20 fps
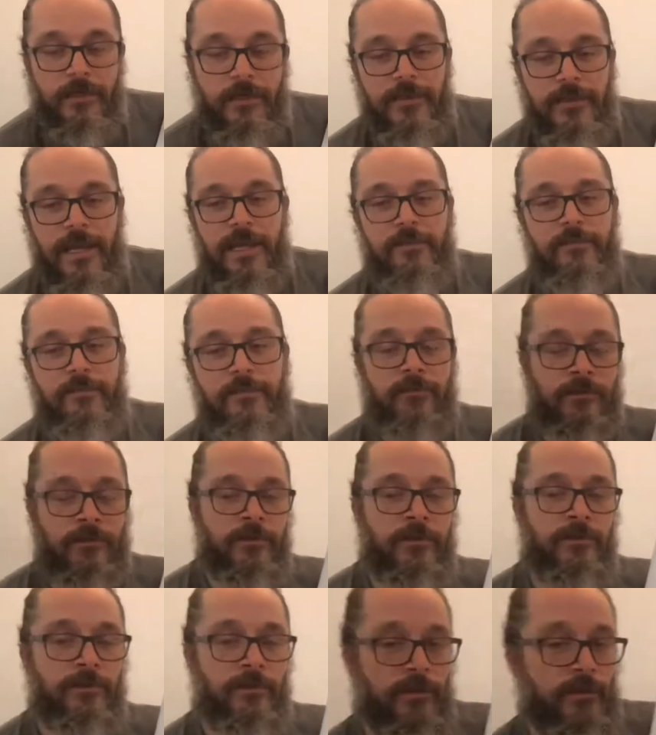Dave,
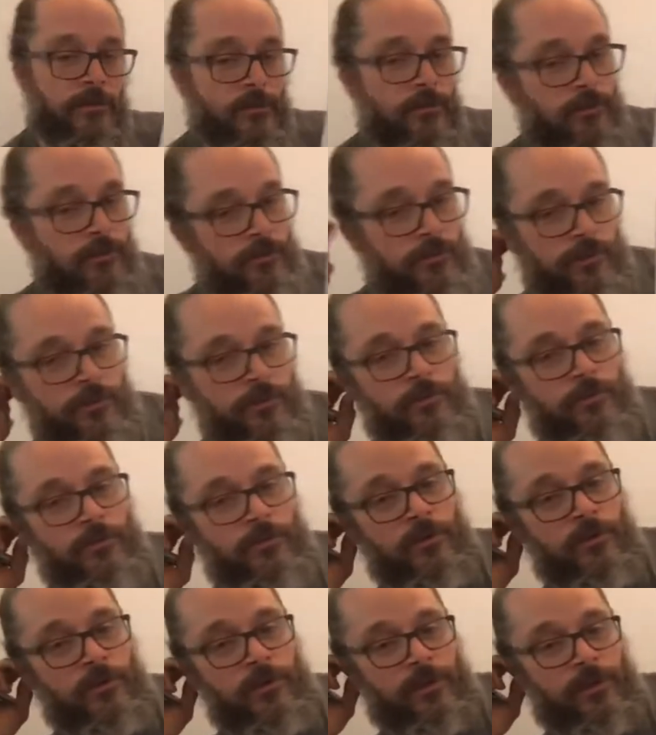
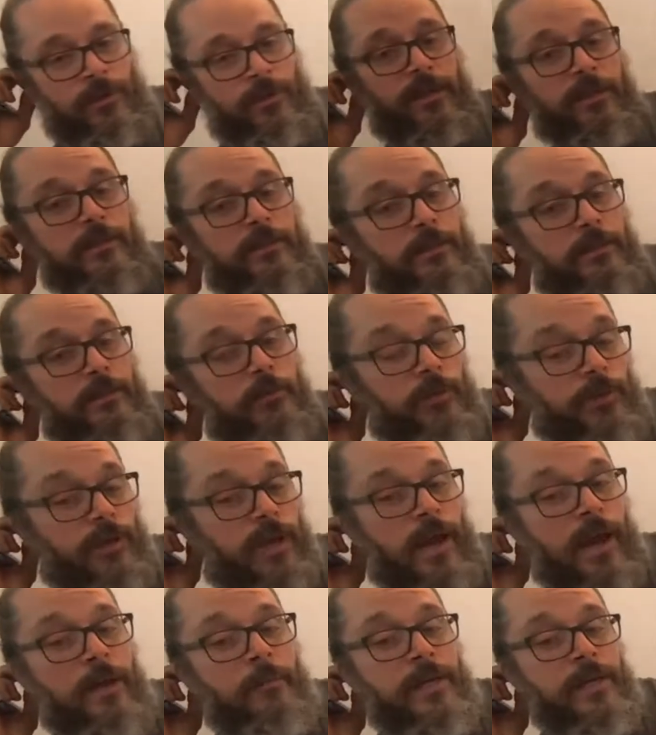
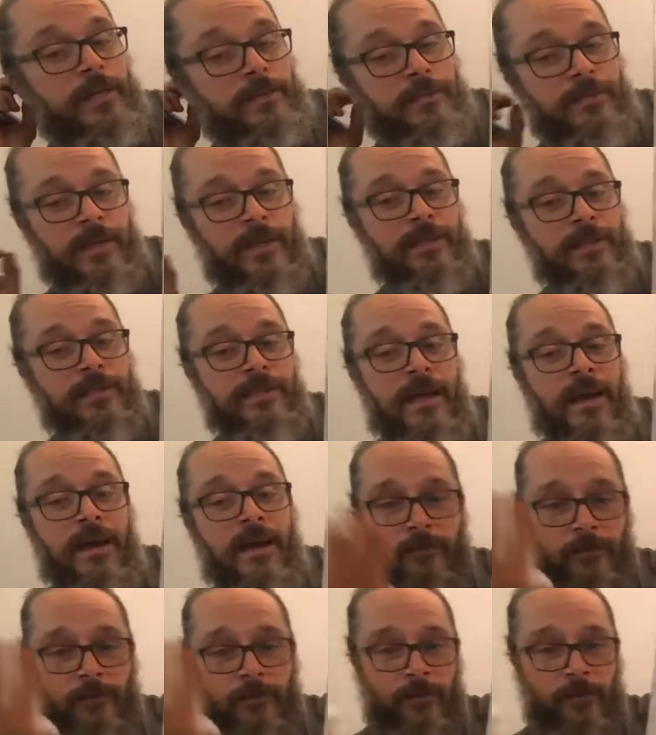the comment that is
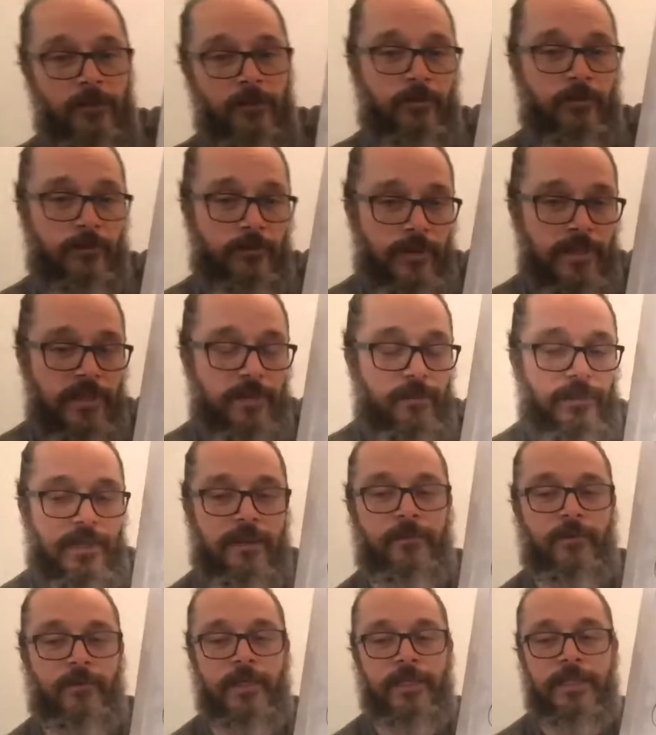not visible to
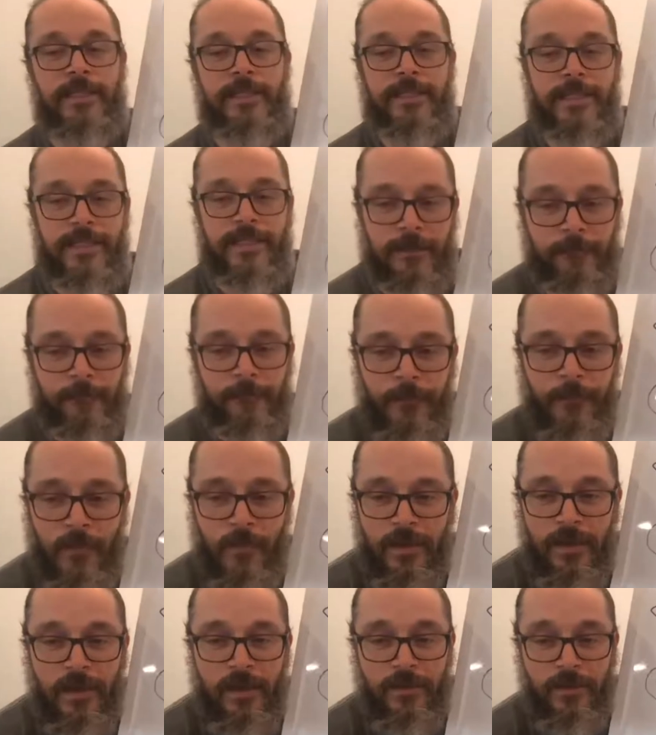everyone is,
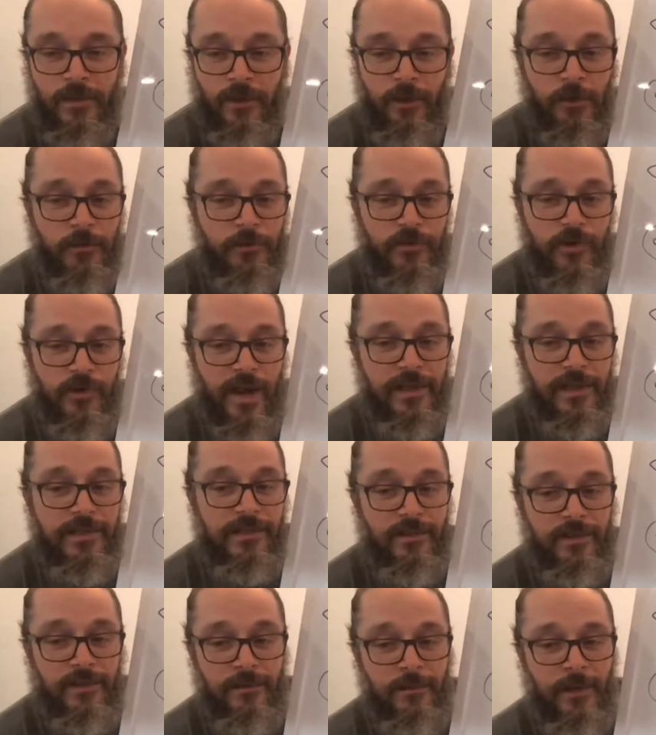the curved track is
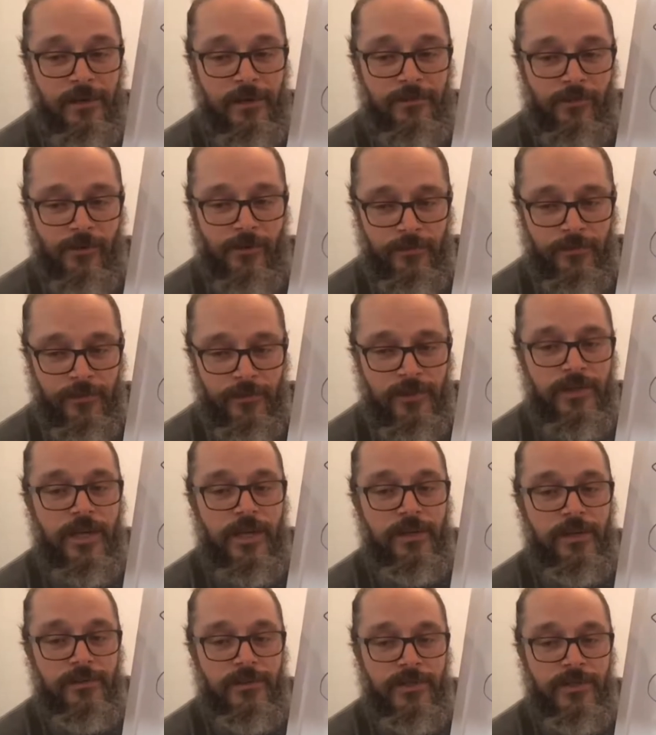a good metaphor for the
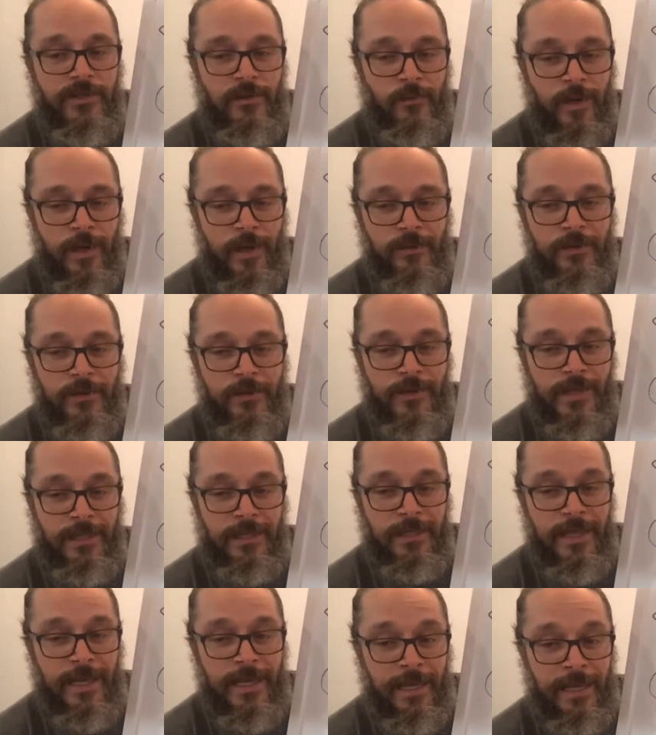challenges around using
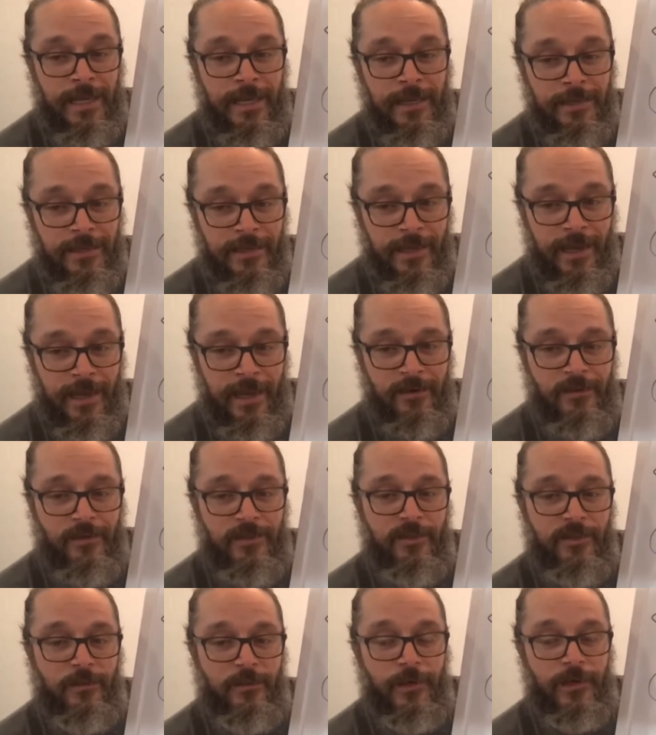lagging indicators
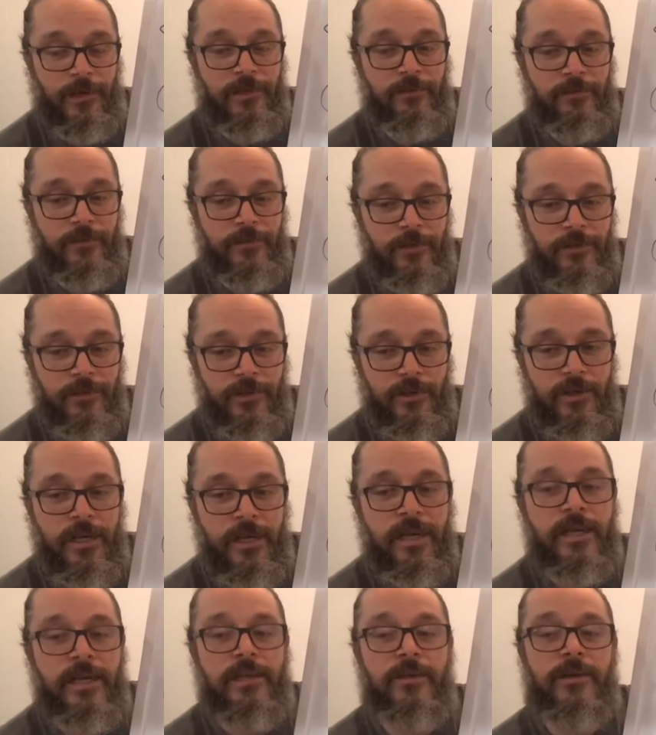to predict the future.
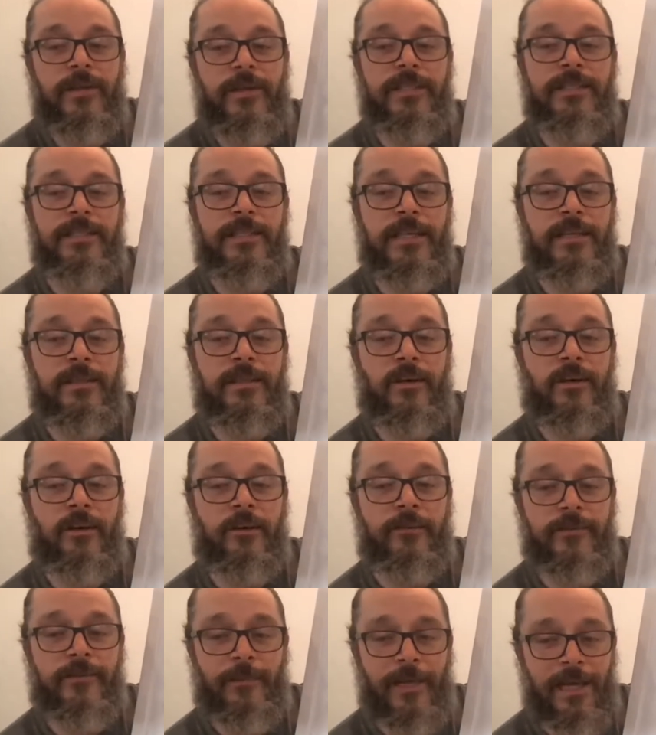You can see the
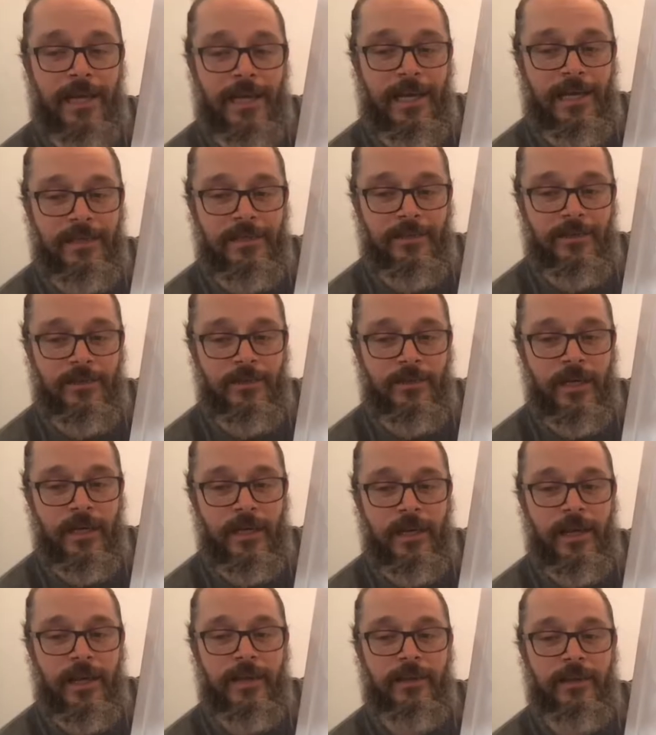curves behind you,
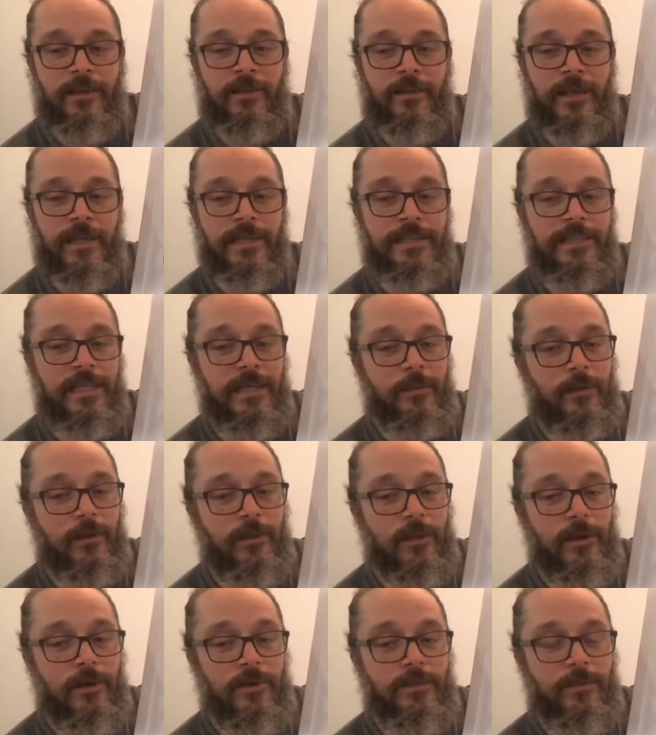and they seem
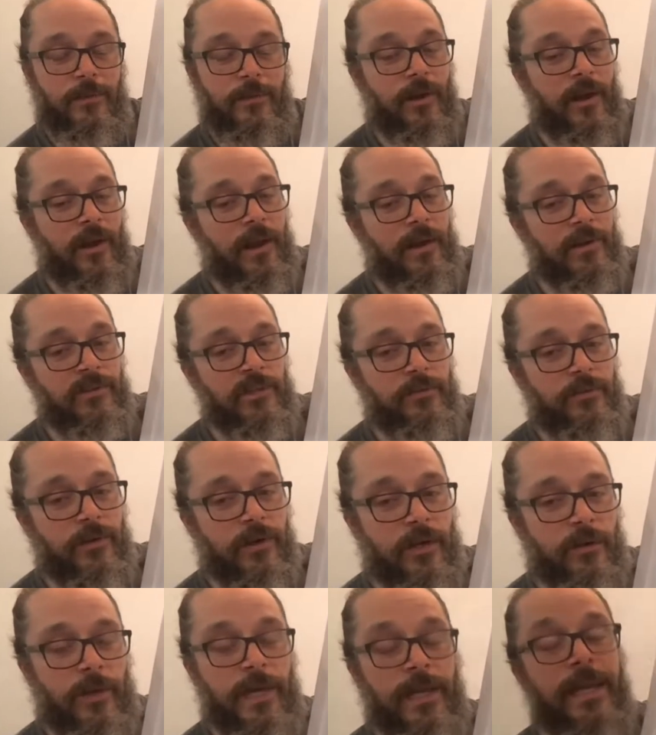close, but are actually
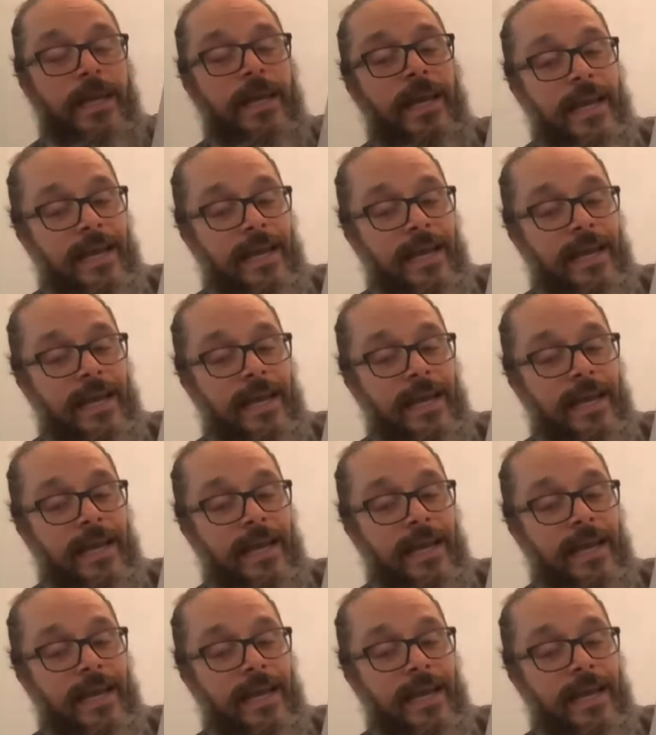far away.